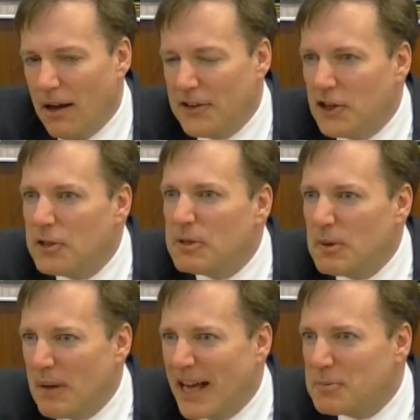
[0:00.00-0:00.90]
I thought there must
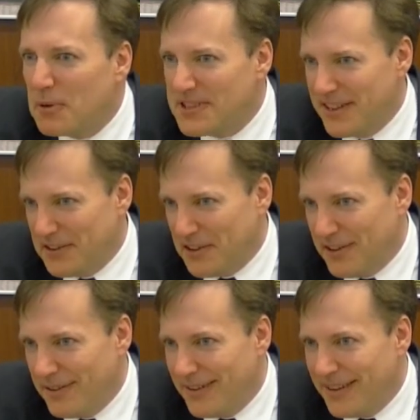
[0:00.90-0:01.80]
be passports down there.
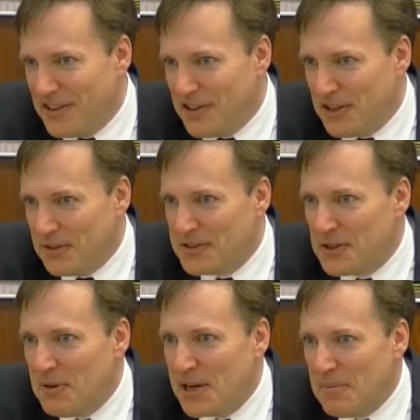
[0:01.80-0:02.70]
You know that
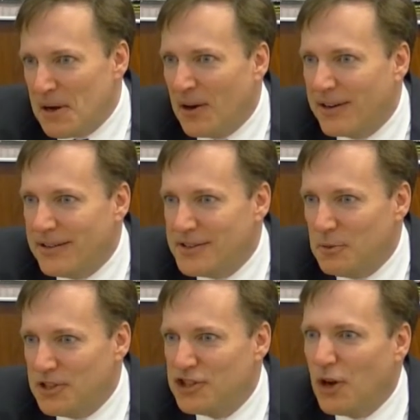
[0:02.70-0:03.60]
so many Americans
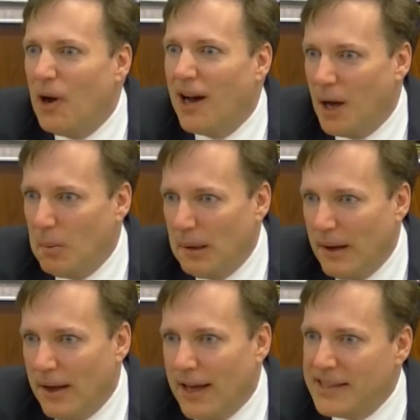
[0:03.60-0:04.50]
would show up
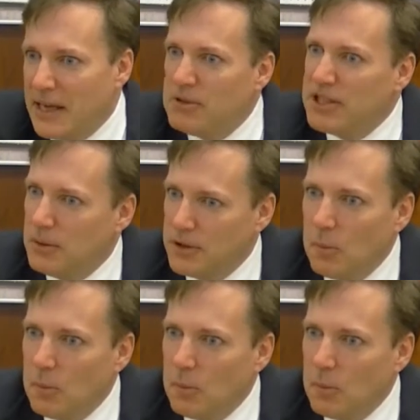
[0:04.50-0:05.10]
at the embassy with